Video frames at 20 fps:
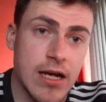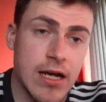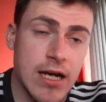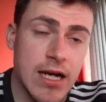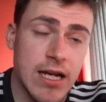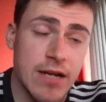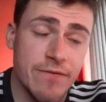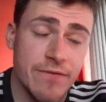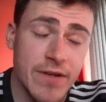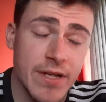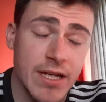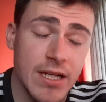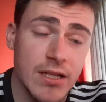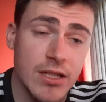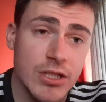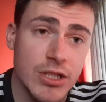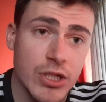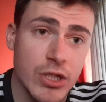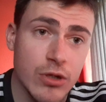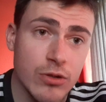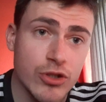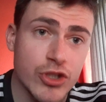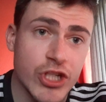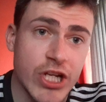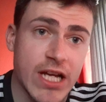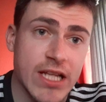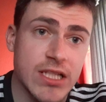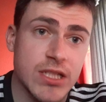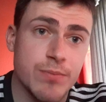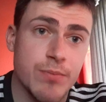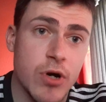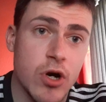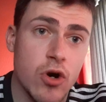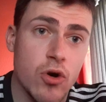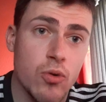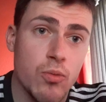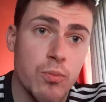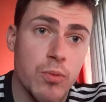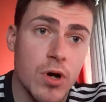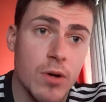And I think there's a good chance
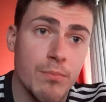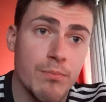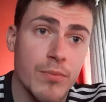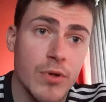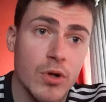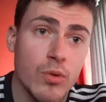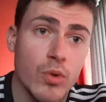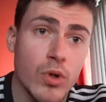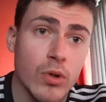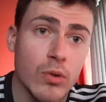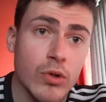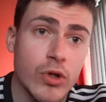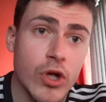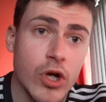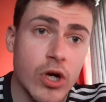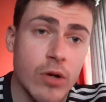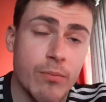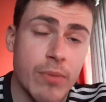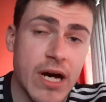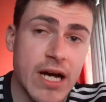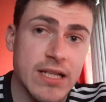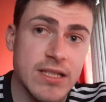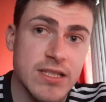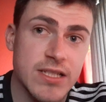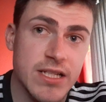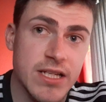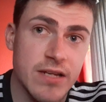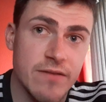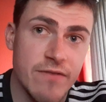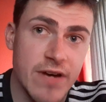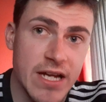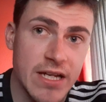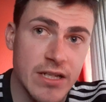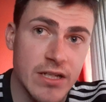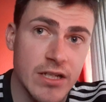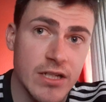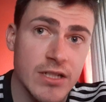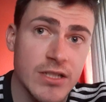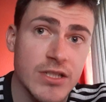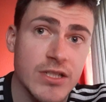Paul Pogba will go back to
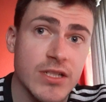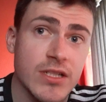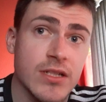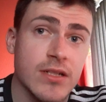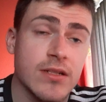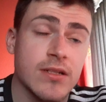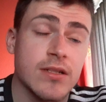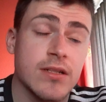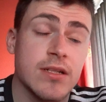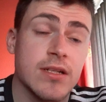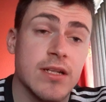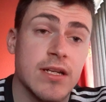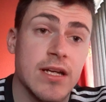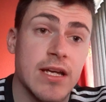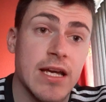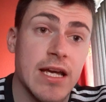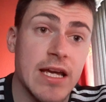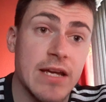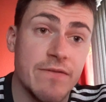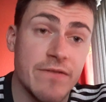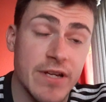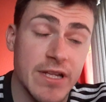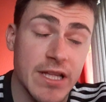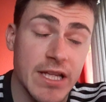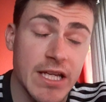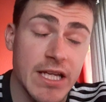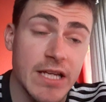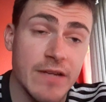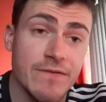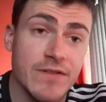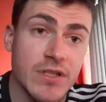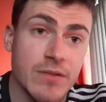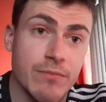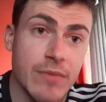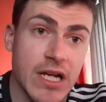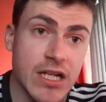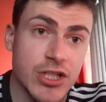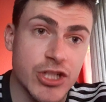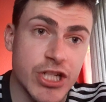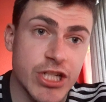Juventus if he leaves
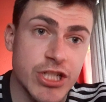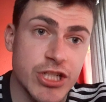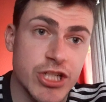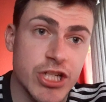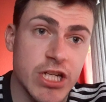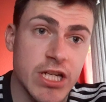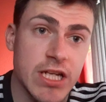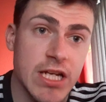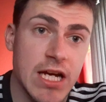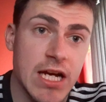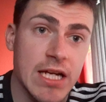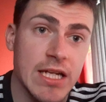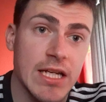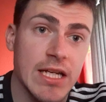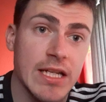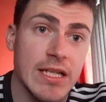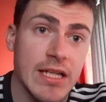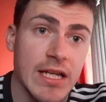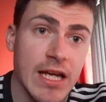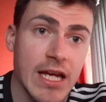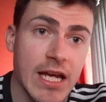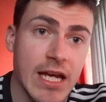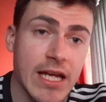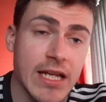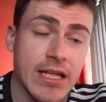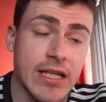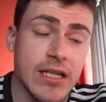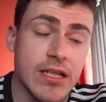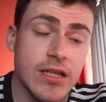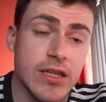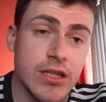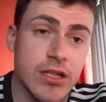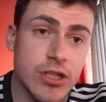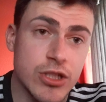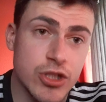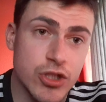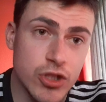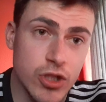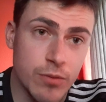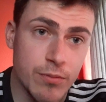Manchester United in the
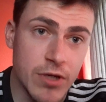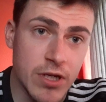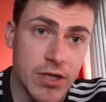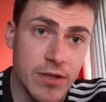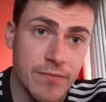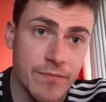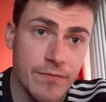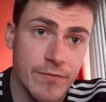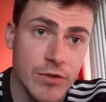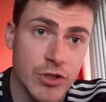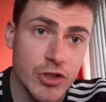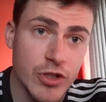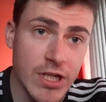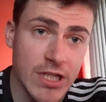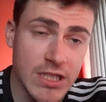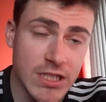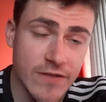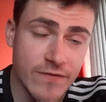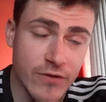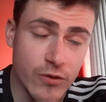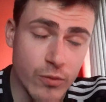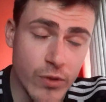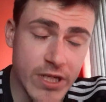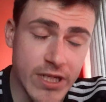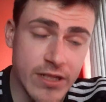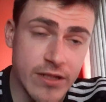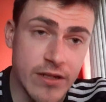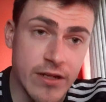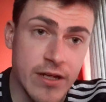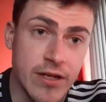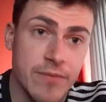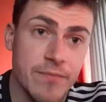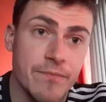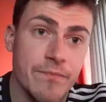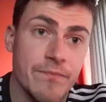summer transfer window.